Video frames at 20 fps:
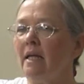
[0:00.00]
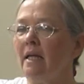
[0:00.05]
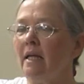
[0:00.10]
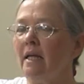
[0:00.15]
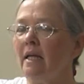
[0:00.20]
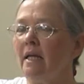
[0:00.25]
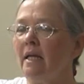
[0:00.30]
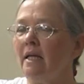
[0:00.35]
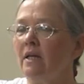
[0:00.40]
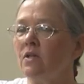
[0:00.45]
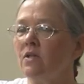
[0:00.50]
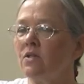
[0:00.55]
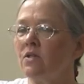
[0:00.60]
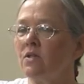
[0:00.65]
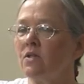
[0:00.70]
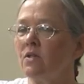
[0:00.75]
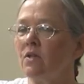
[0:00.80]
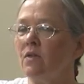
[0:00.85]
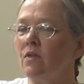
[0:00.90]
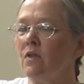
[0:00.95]
it
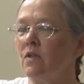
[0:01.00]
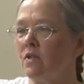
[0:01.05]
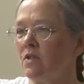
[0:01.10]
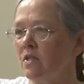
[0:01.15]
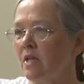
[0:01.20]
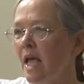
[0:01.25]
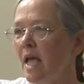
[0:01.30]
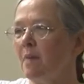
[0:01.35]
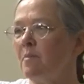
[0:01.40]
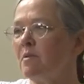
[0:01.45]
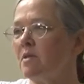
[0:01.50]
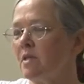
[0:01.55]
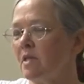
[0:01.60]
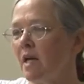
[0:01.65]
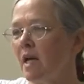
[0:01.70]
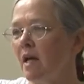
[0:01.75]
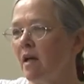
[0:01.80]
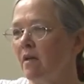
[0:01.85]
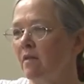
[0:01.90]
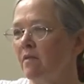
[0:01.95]
is the same
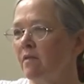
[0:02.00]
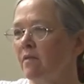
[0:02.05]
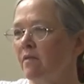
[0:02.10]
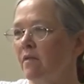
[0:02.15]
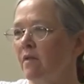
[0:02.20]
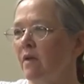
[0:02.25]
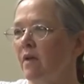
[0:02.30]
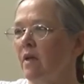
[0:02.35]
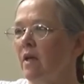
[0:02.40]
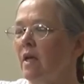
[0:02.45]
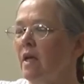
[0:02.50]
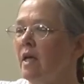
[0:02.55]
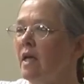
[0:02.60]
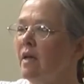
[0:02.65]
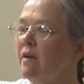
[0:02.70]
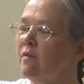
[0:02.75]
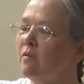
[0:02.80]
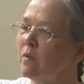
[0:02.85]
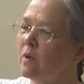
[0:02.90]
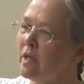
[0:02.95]
self.
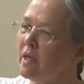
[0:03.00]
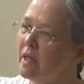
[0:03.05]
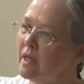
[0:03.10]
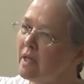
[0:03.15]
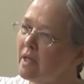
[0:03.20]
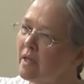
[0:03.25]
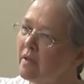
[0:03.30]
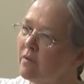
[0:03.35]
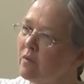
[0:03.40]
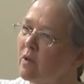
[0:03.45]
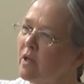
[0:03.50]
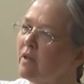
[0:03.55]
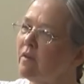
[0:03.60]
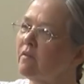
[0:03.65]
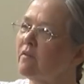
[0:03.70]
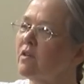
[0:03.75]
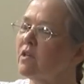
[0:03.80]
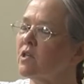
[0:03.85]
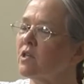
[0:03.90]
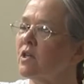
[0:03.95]
If we
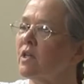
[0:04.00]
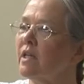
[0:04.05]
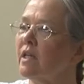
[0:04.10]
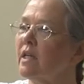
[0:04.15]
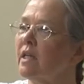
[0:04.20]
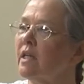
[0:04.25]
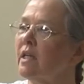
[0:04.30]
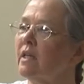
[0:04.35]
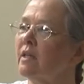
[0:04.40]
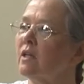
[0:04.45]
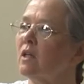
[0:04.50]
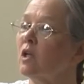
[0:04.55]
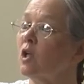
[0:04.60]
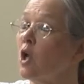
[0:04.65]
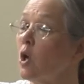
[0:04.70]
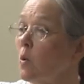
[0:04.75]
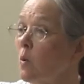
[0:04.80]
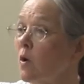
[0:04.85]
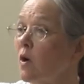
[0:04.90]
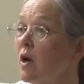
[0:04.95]
envision it in the
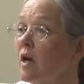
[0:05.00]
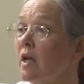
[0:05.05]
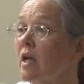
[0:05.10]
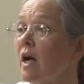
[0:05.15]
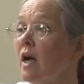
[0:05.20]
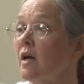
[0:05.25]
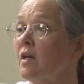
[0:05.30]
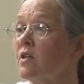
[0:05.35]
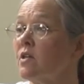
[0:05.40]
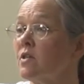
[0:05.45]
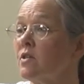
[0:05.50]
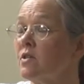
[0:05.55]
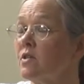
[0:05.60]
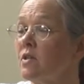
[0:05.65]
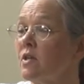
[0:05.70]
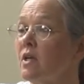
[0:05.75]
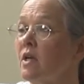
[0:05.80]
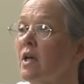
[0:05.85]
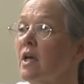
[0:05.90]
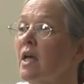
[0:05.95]
lower
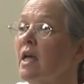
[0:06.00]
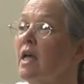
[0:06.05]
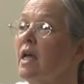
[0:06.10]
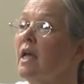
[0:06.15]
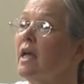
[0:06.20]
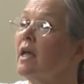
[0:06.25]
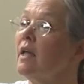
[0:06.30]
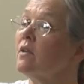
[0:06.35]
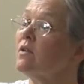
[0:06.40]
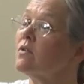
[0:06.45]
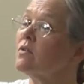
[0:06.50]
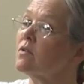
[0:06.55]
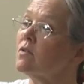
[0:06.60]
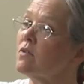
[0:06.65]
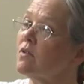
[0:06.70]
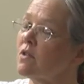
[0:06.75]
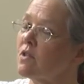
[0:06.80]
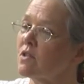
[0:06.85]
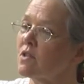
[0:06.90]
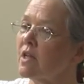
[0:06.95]
unconscious, it's
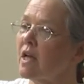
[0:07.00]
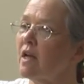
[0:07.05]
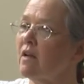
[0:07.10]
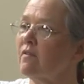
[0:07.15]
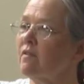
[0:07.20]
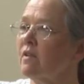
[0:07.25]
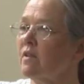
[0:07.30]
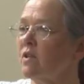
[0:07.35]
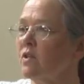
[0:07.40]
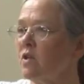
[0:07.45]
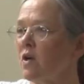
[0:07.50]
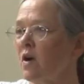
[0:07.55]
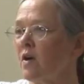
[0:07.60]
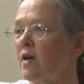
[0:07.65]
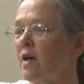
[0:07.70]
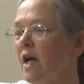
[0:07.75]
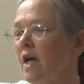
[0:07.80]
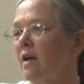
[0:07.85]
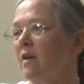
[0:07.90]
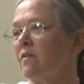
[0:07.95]
the self in the dark
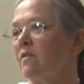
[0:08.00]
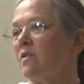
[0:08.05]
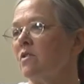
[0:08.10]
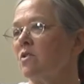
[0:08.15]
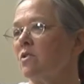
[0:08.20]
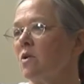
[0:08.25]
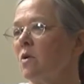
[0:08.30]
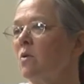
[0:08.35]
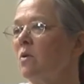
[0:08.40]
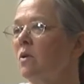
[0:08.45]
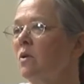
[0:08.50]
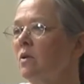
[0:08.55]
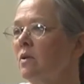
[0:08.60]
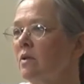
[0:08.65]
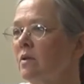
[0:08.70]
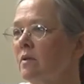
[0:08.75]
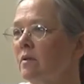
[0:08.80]
night of the soul.